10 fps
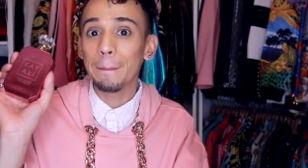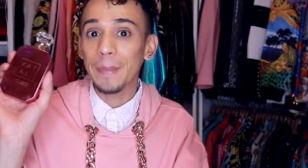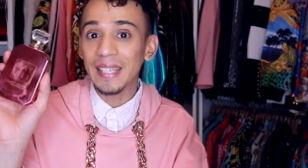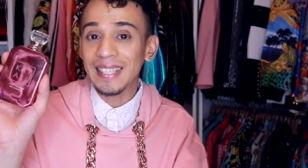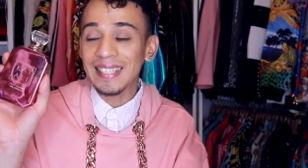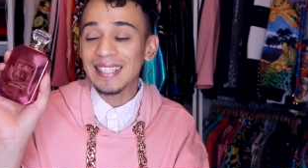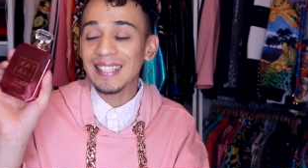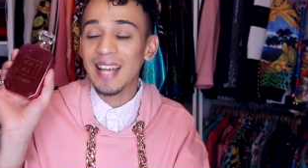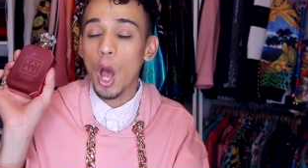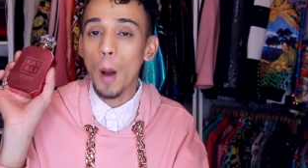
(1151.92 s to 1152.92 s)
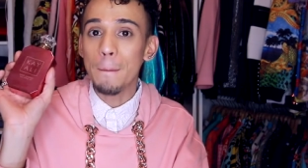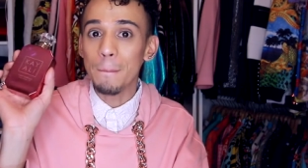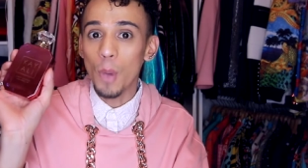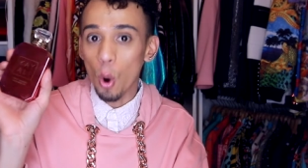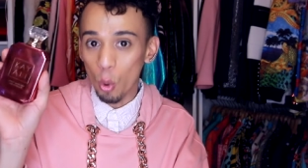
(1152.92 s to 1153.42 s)
beast
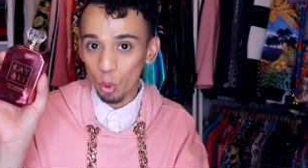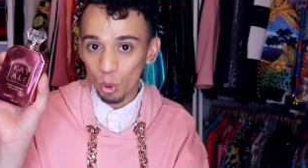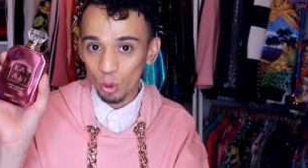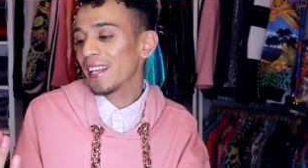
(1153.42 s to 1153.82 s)
mode.